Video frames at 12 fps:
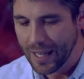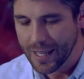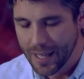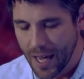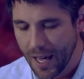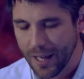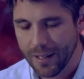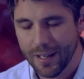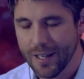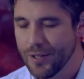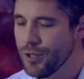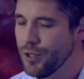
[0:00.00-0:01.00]
again
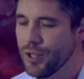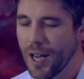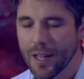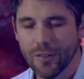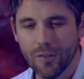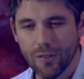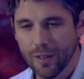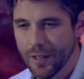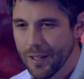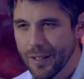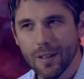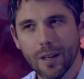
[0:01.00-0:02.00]
is just
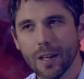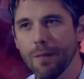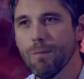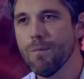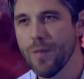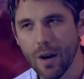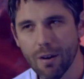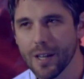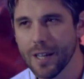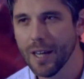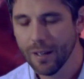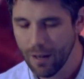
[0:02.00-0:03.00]
very
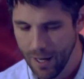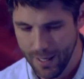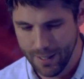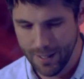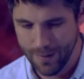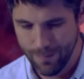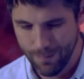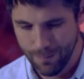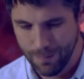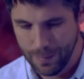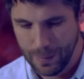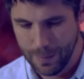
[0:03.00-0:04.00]
king-like.
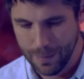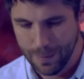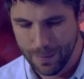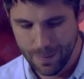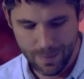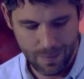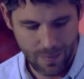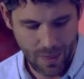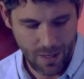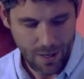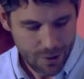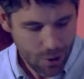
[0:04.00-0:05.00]

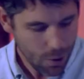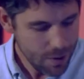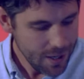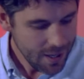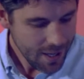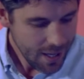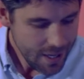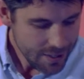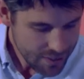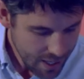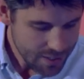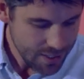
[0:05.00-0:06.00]
So he
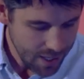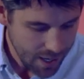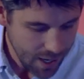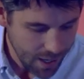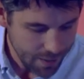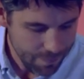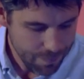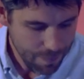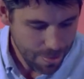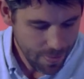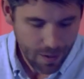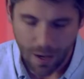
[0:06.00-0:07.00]
says here,
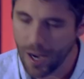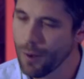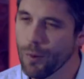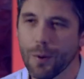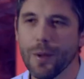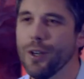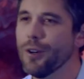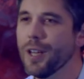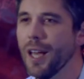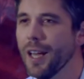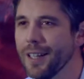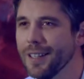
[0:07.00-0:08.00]
"I don't want to be your
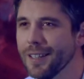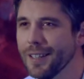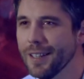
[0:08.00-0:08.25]
king,"